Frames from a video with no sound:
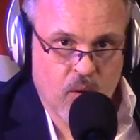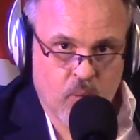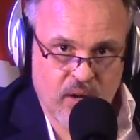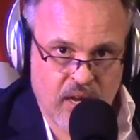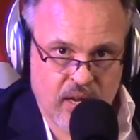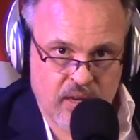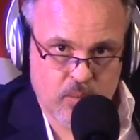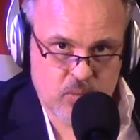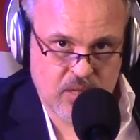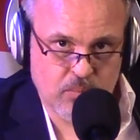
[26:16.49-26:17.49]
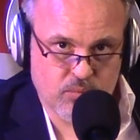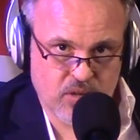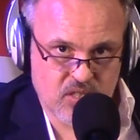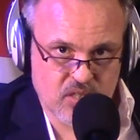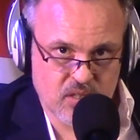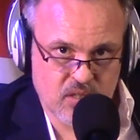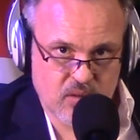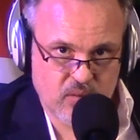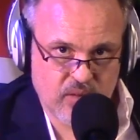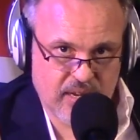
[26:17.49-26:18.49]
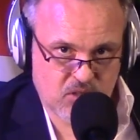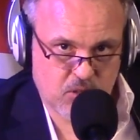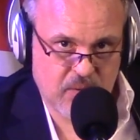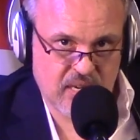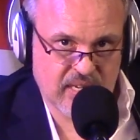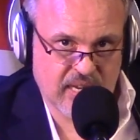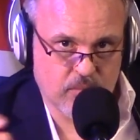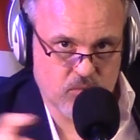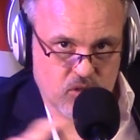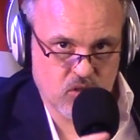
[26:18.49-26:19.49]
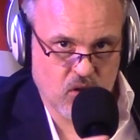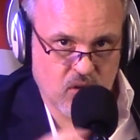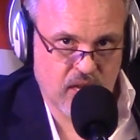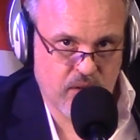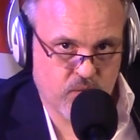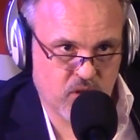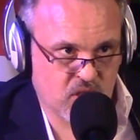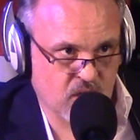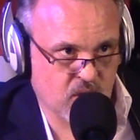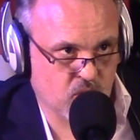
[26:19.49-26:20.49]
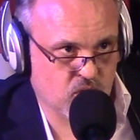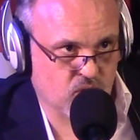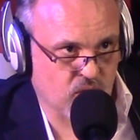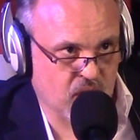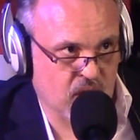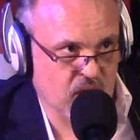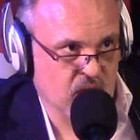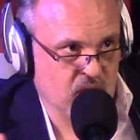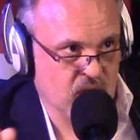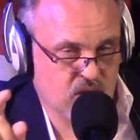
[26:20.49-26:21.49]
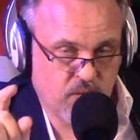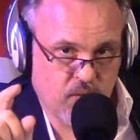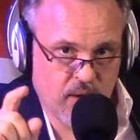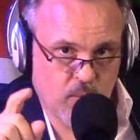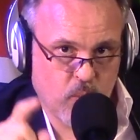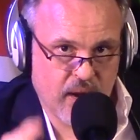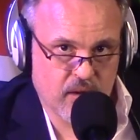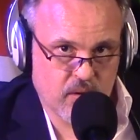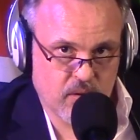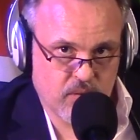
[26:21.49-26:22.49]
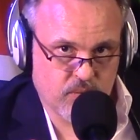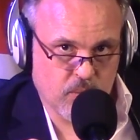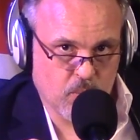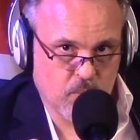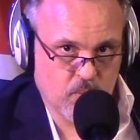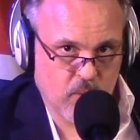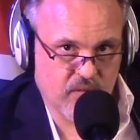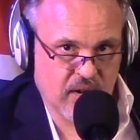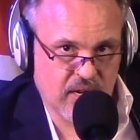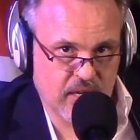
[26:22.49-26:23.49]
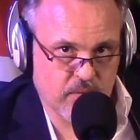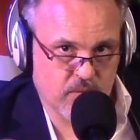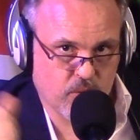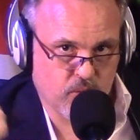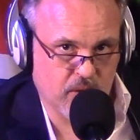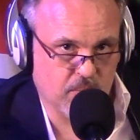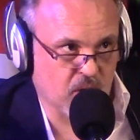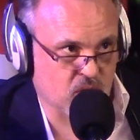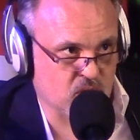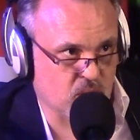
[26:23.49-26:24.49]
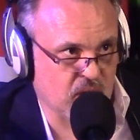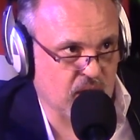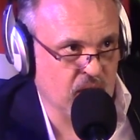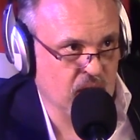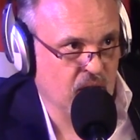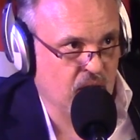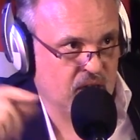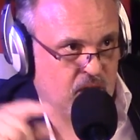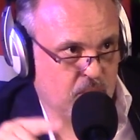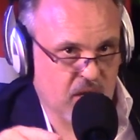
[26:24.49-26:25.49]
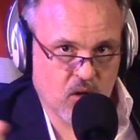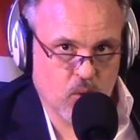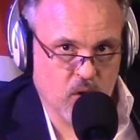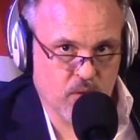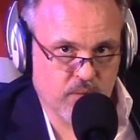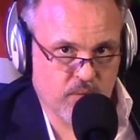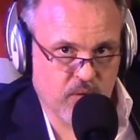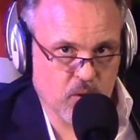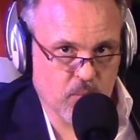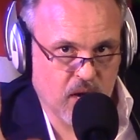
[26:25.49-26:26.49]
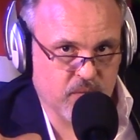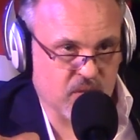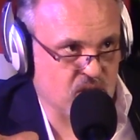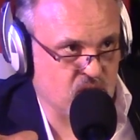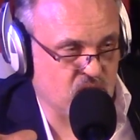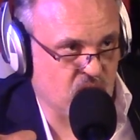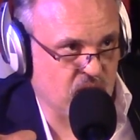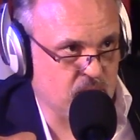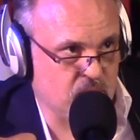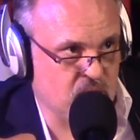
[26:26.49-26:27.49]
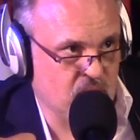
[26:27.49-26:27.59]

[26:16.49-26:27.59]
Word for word: When I was in Britain, they have speed cameras on every single street. See, if I went from where I lived three blocks away, I could be caught on film half a dozen times.